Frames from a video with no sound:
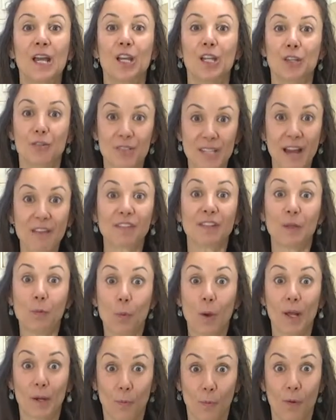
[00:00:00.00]
You definitely
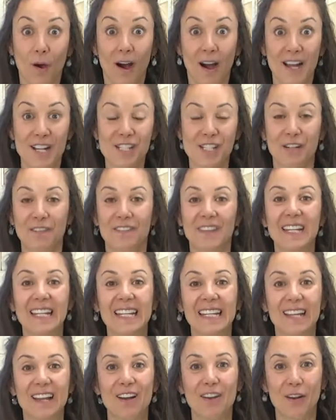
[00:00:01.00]
want to watch our
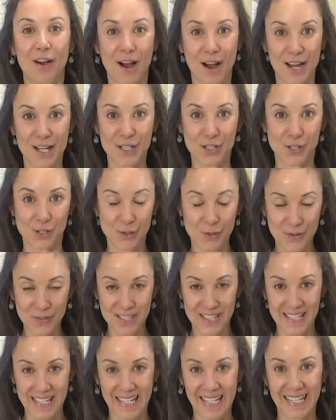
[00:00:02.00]
video on
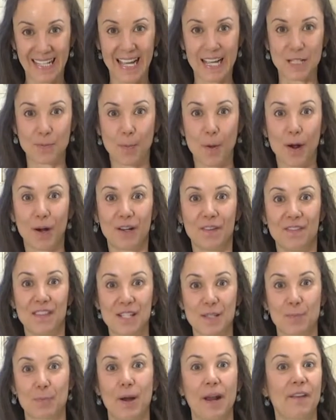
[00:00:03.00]
juicing as part of
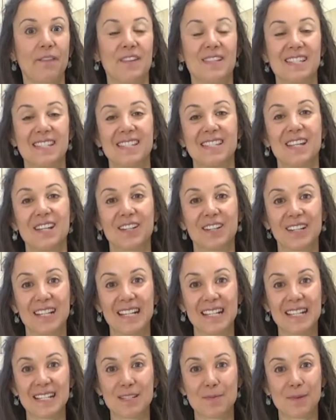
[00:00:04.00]
this breakfast
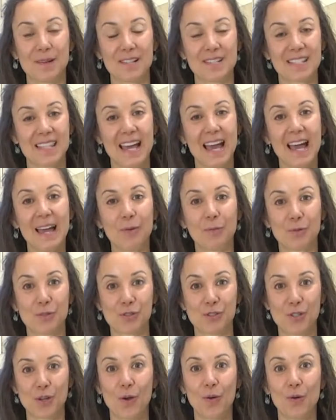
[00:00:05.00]
series because that will
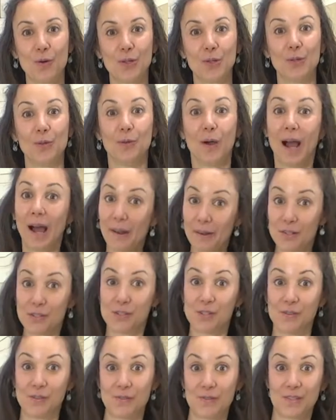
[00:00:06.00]
show you how to
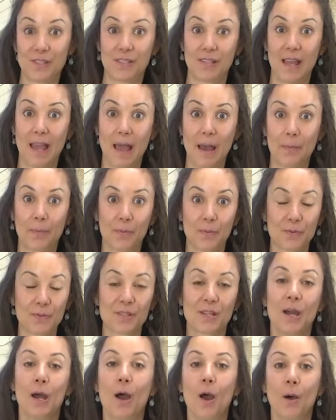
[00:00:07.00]
juice apples,